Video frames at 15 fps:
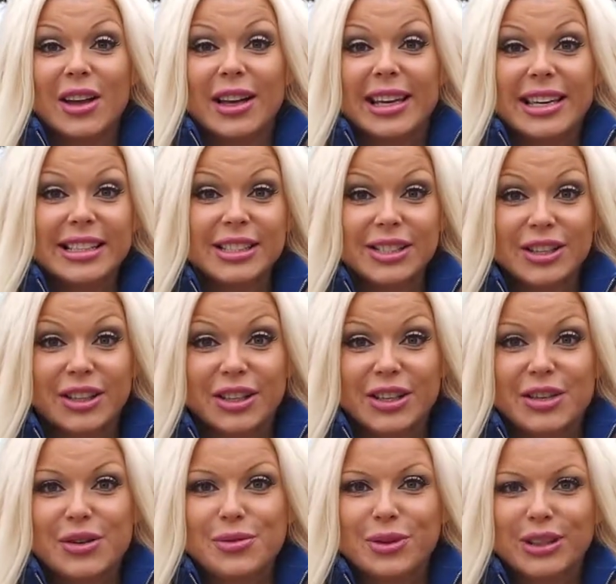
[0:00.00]

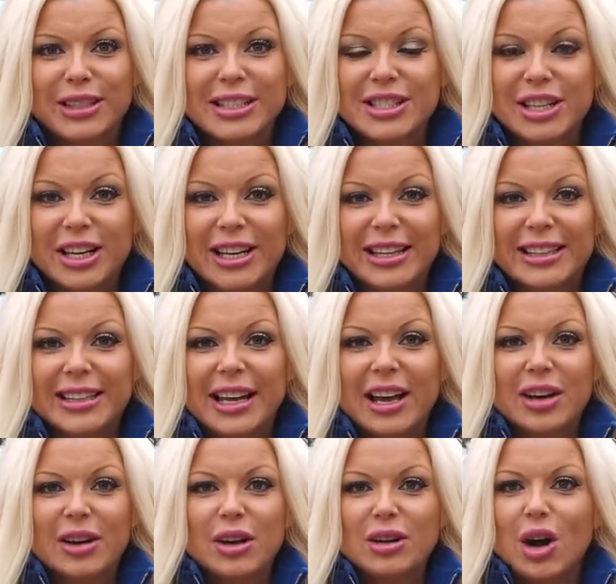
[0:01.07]
Eastern religion
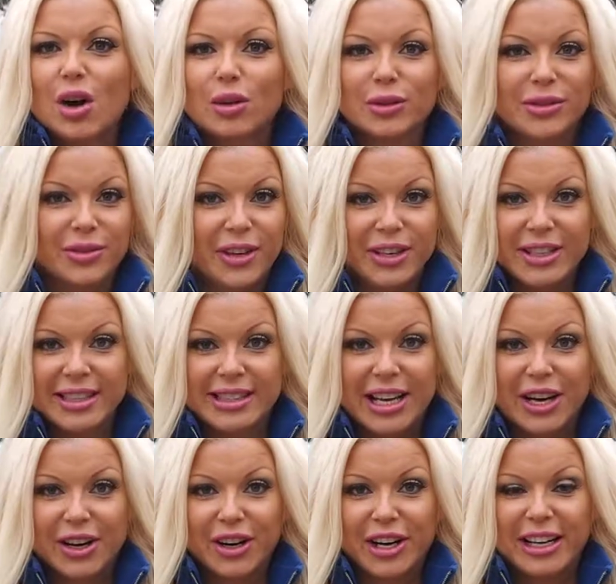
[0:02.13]
holds very
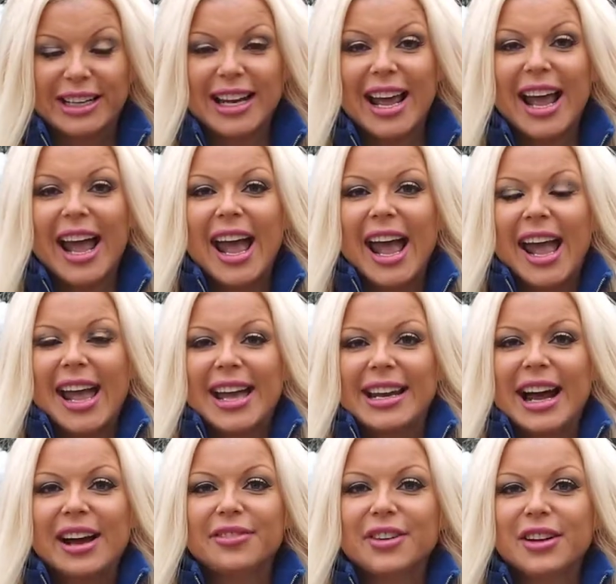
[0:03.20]
sacred, and
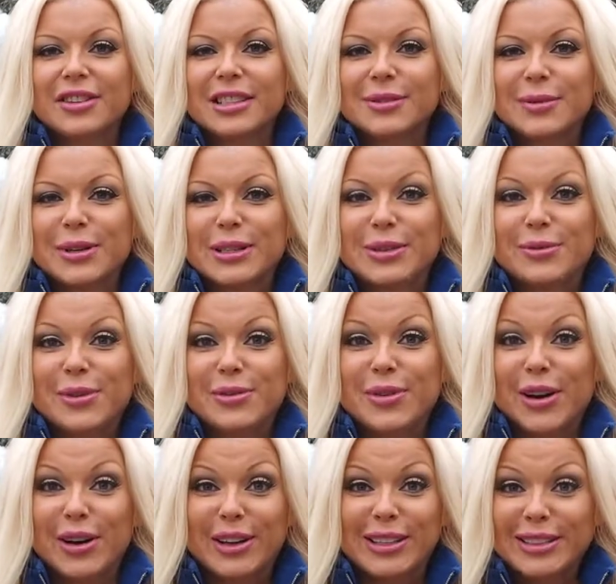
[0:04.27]
I found this book to be
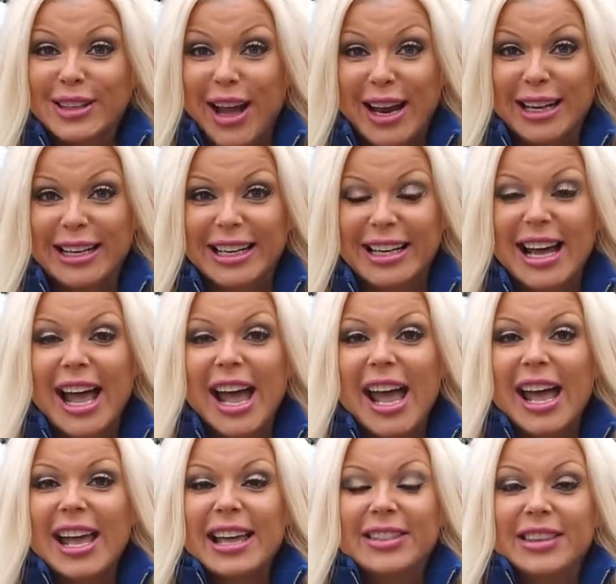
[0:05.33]
very enlightening.
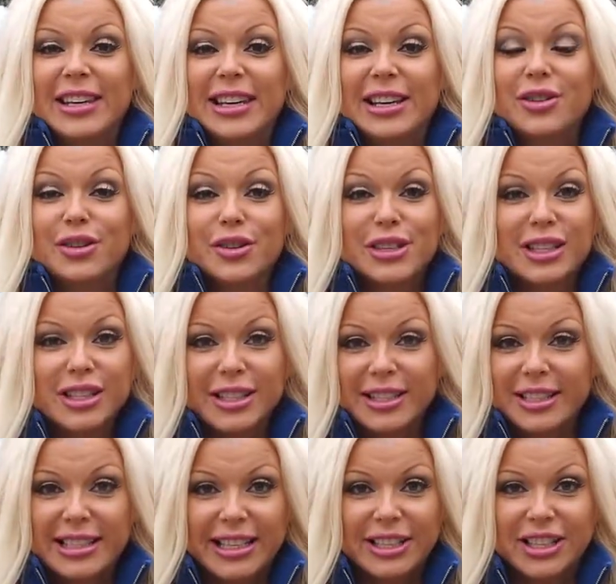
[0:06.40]
The Krishna
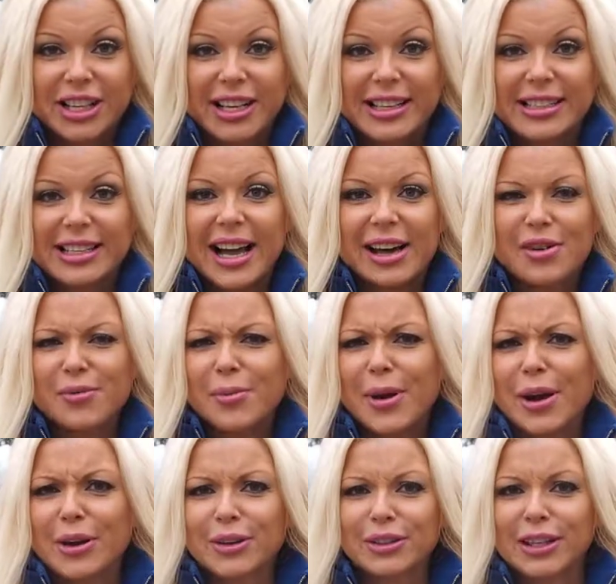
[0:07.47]
teachings kind of
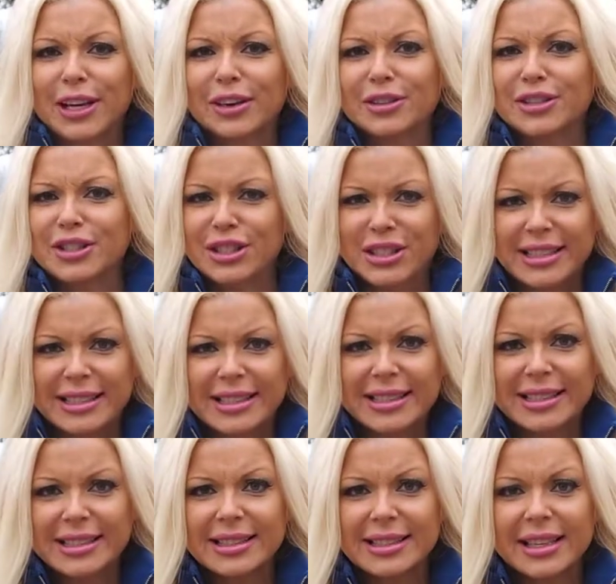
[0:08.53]
parallel
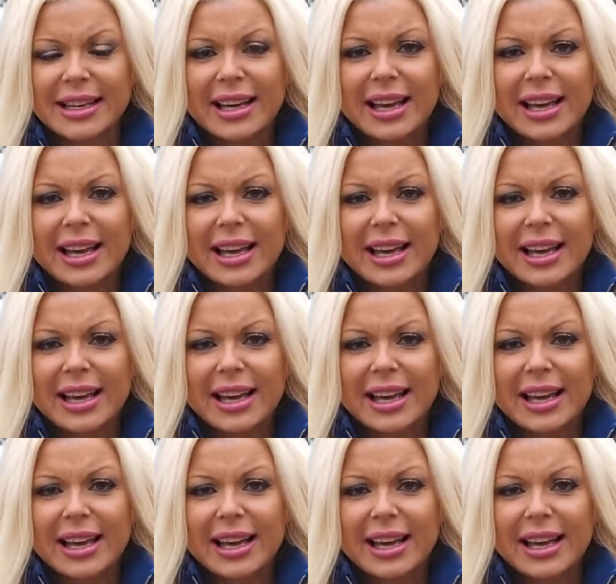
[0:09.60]
Jesus